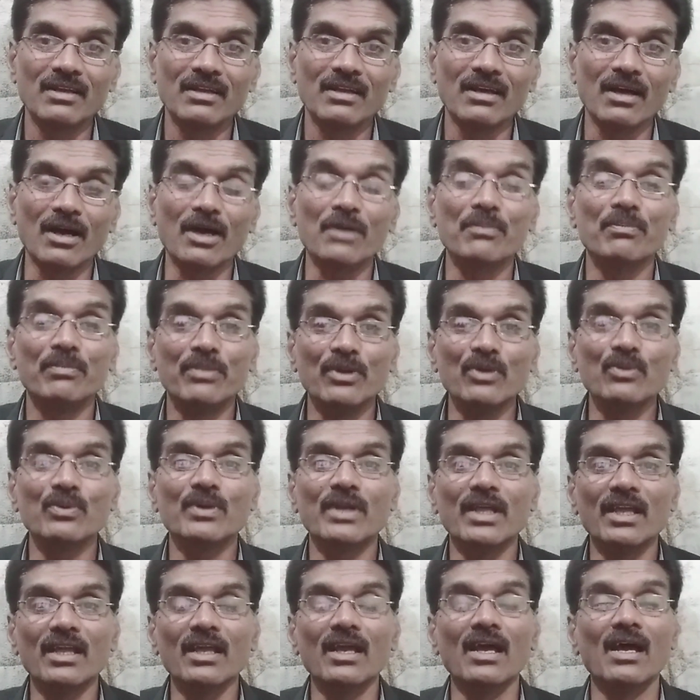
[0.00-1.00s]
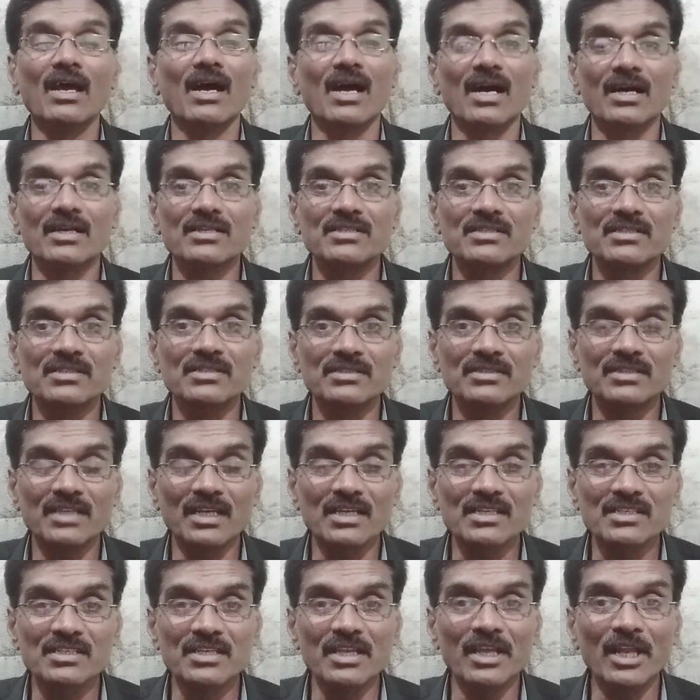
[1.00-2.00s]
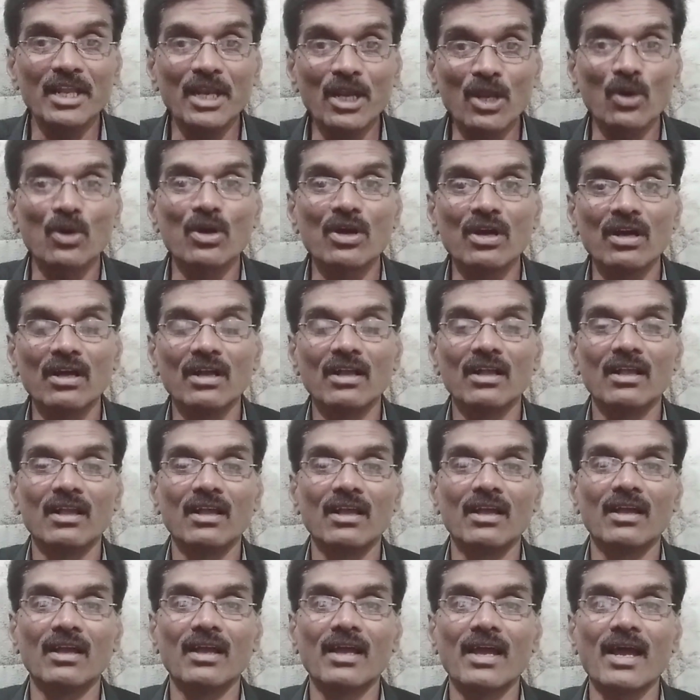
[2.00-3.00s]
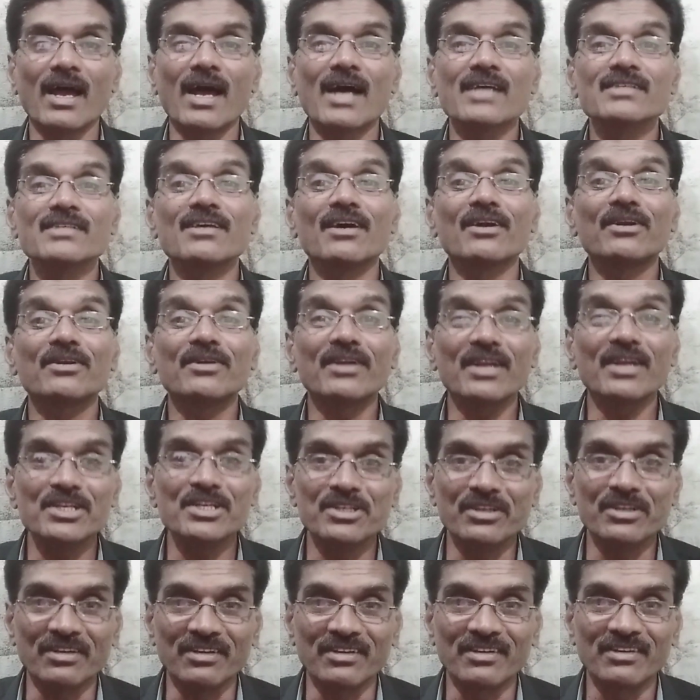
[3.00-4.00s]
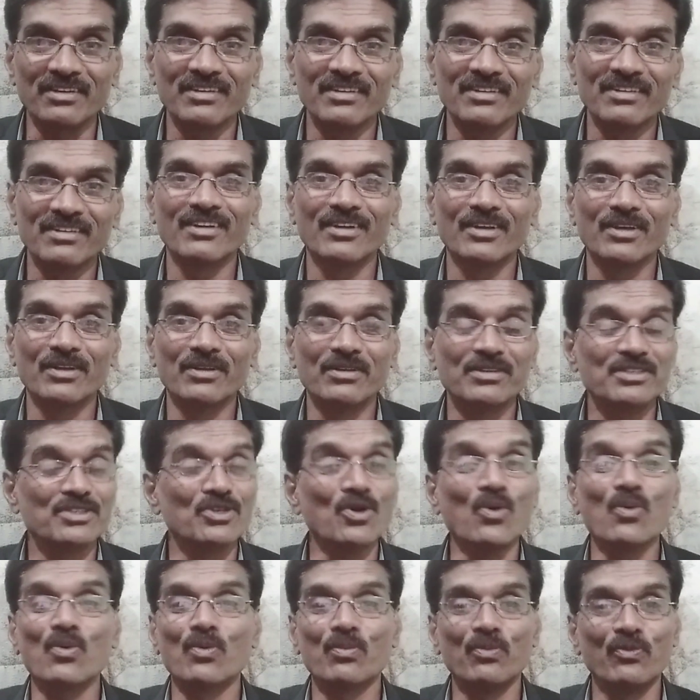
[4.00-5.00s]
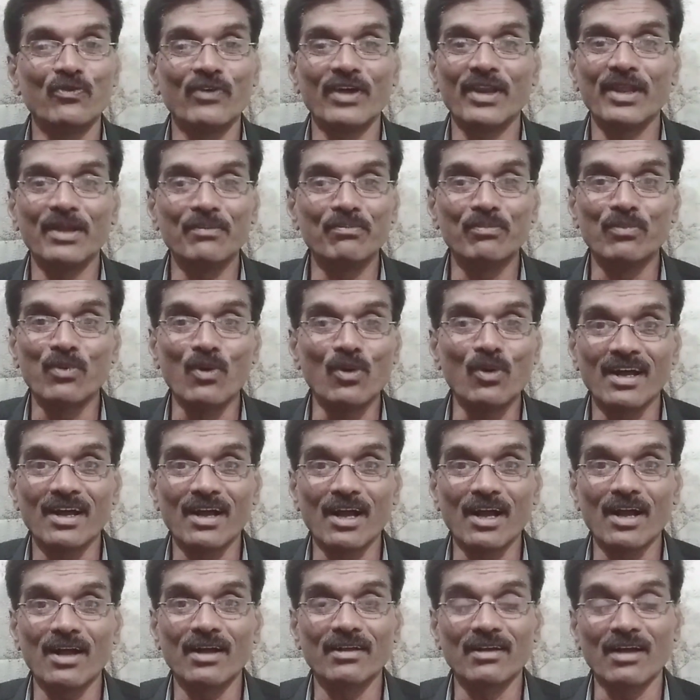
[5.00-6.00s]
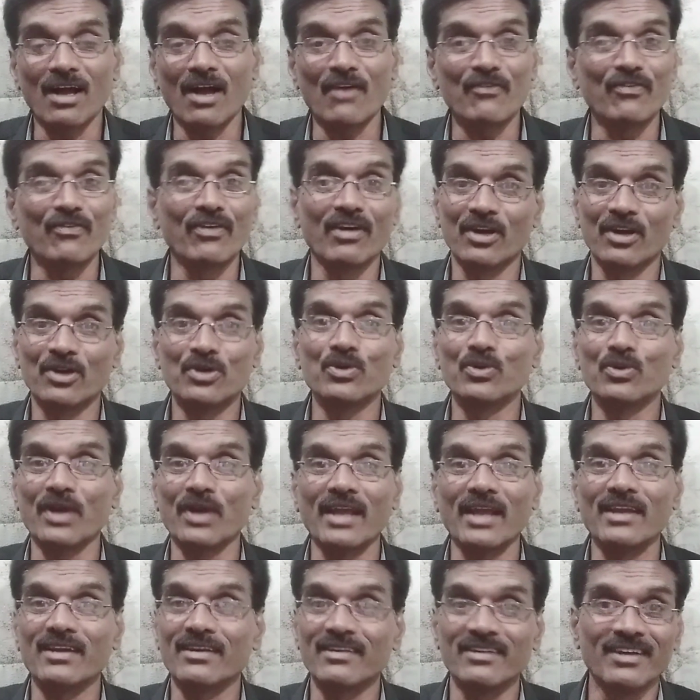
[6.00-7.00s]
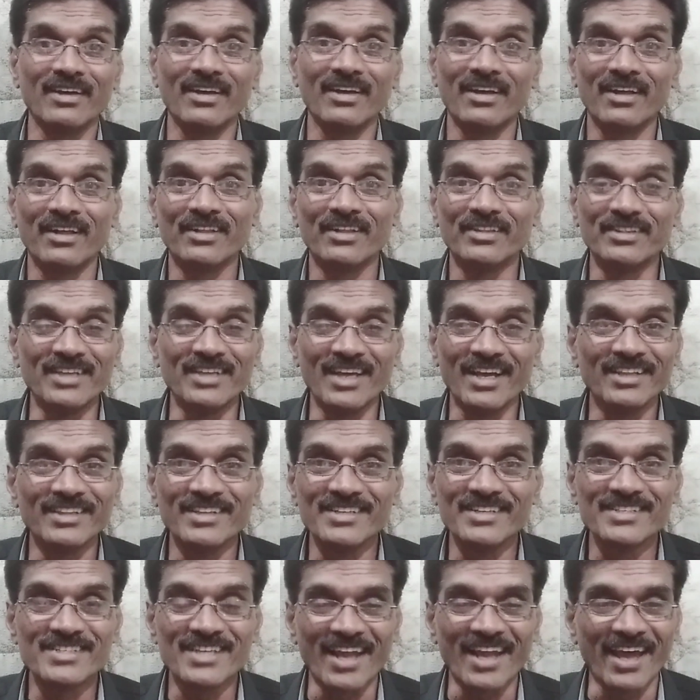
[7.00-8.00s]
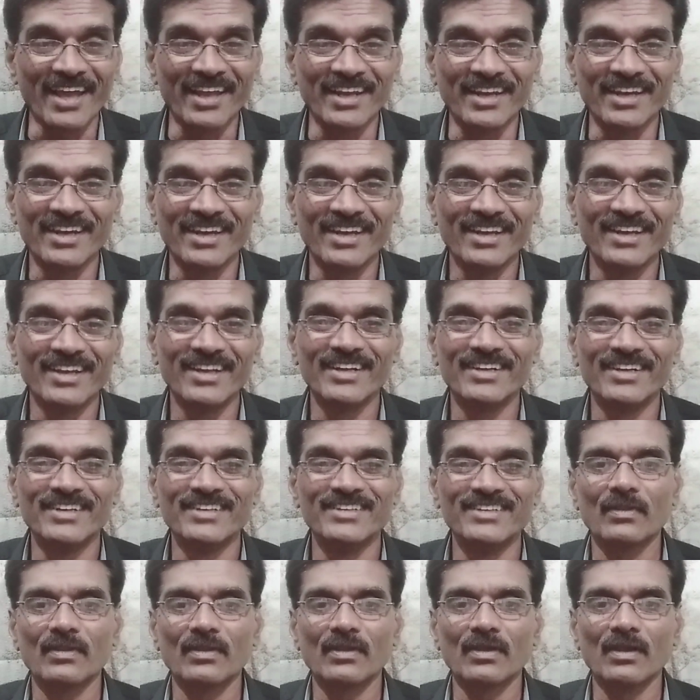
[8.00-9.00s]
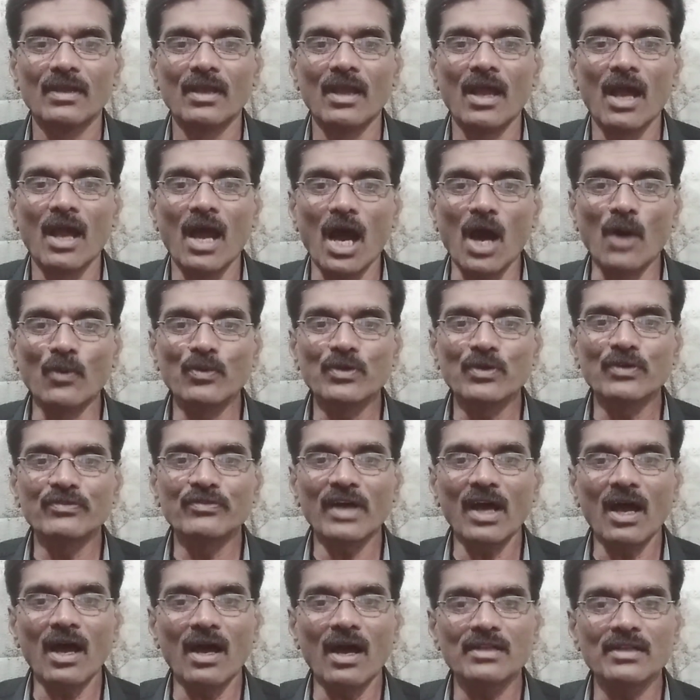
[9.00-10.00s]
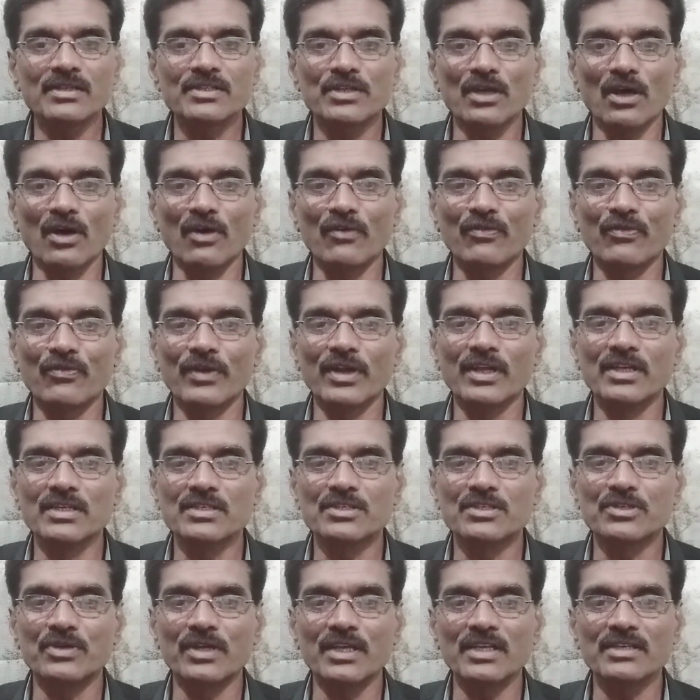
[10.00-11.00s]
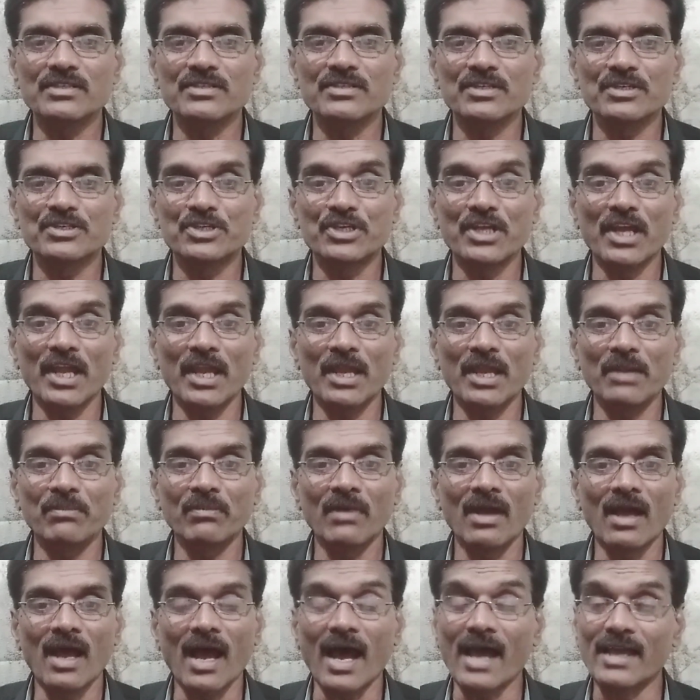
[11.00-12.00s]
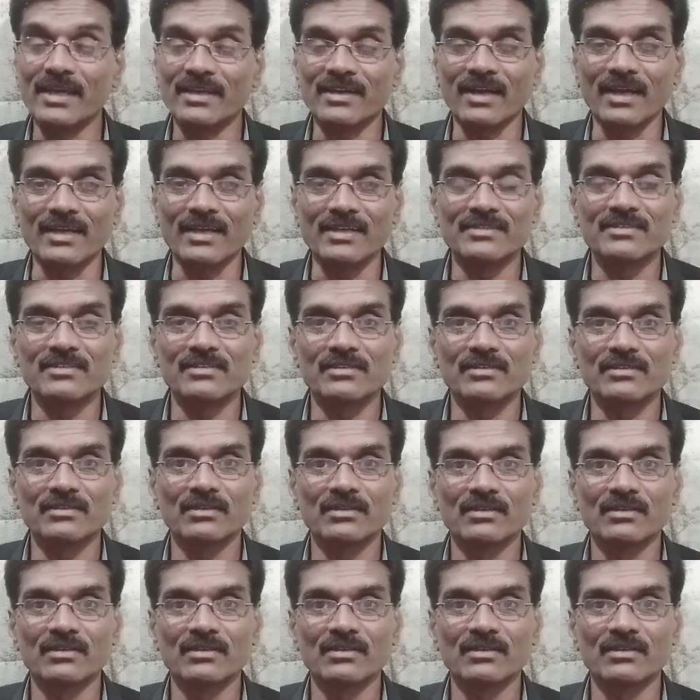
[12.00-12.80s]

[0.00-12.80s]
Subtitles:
Her beauty, her sexy look as her treasure. So very bold of her to write this line. Out of the huts of history's shame I rise.